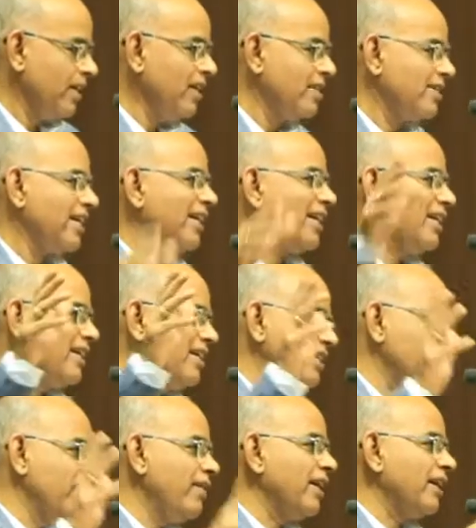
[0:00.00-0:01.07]
second is
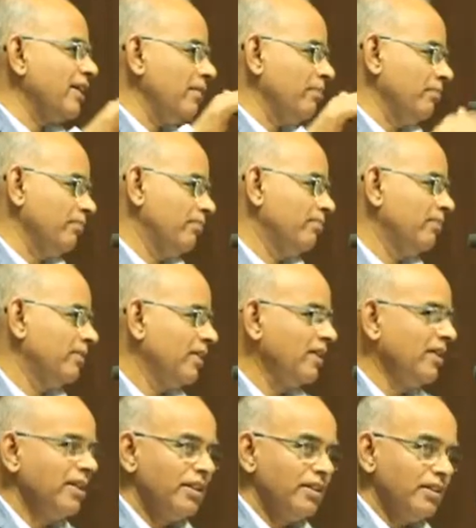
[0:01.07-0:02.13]
the victim,
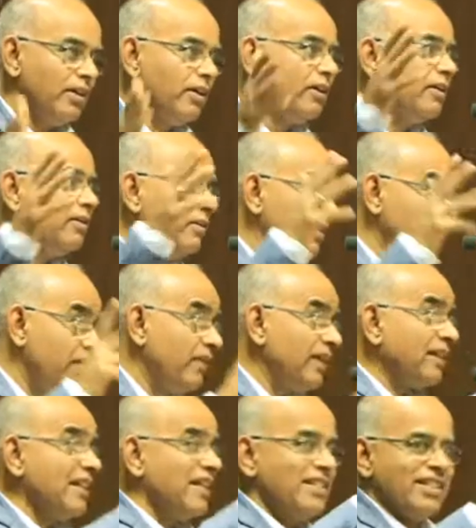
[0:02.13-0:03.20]
third the
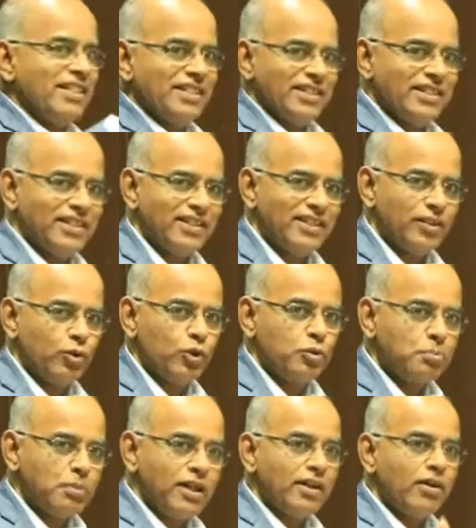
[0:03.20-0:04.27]
witnesses who
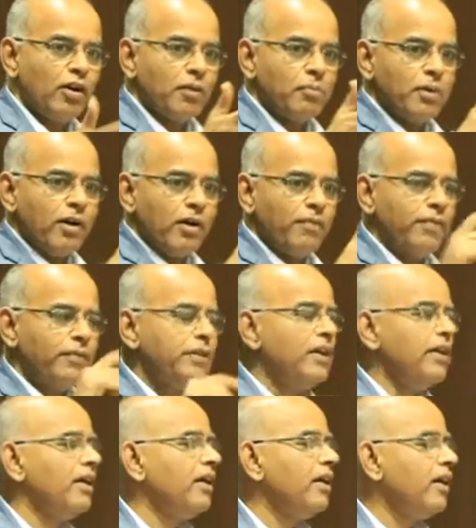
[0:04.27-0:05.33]
speak on behalf of the
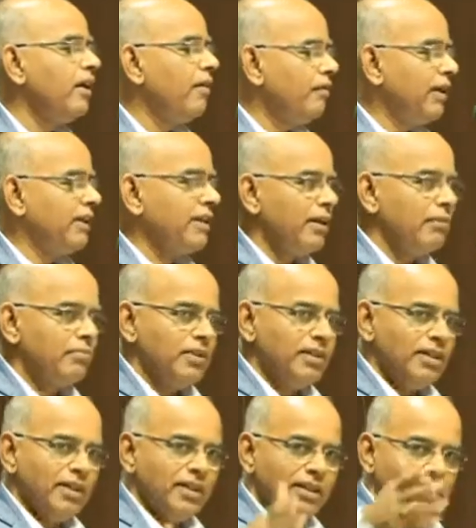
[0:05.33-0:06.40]
victim,
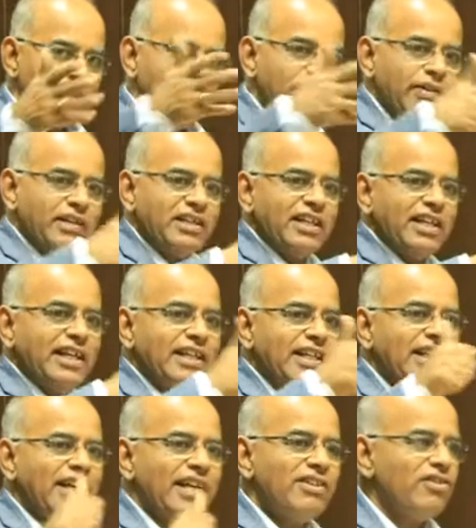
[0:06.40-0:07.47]
the
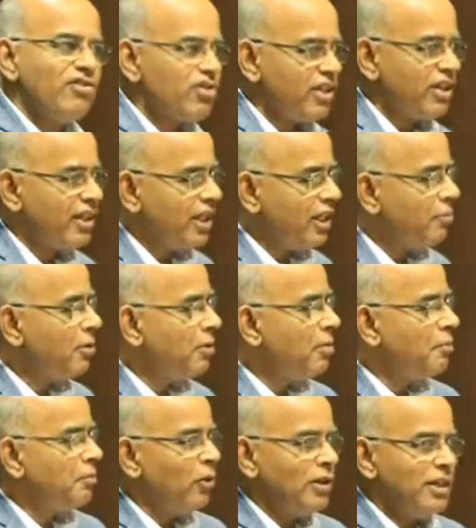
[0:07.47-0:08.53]
investigating agency, it may be
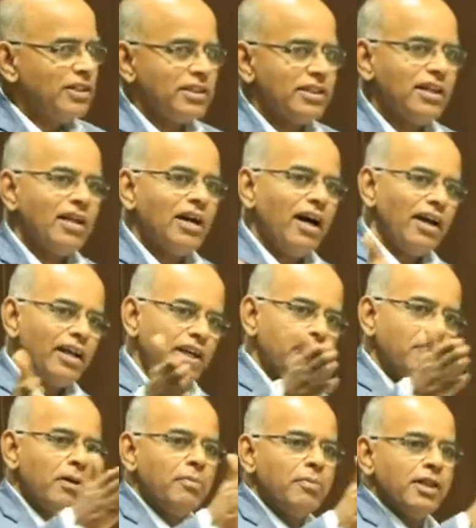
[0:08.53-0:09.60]
police or
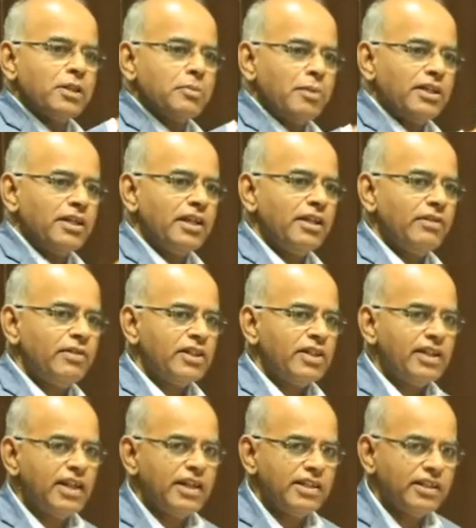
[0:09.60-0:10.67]
it may be a special
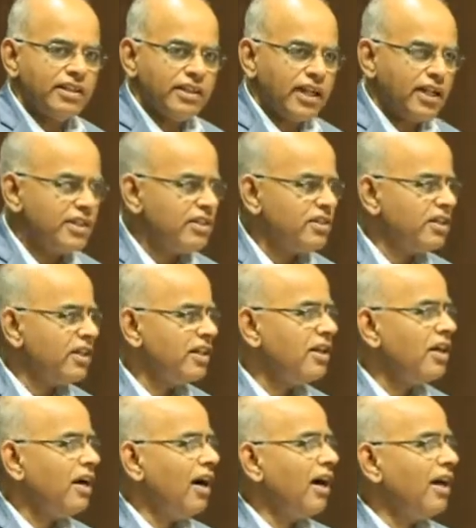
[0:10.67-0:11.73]
investigating agency
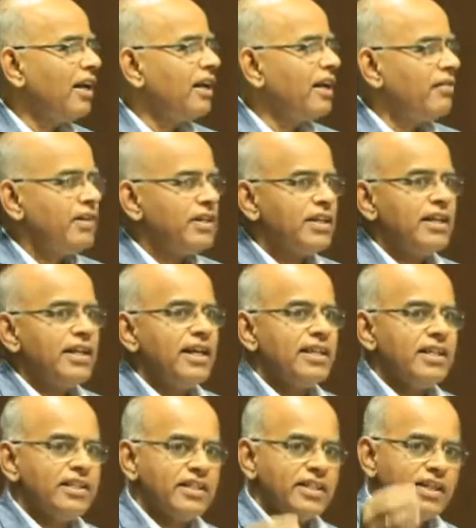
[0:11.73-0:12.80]
or an investigating
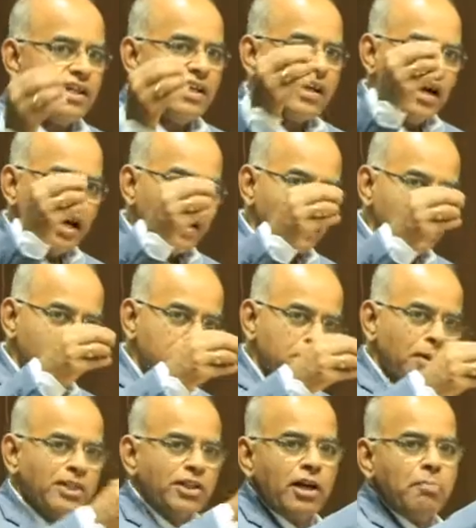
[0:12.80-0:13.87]
agency under the
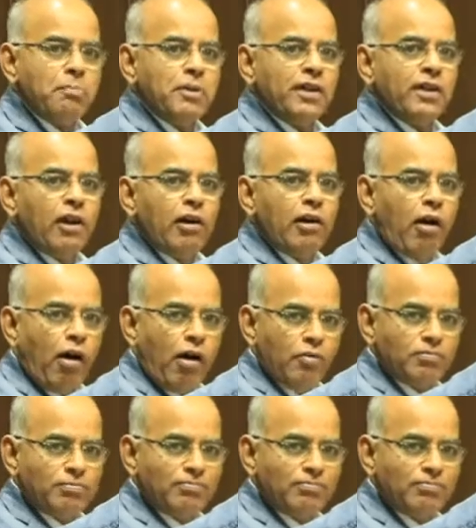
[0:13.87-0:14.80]
special penal law.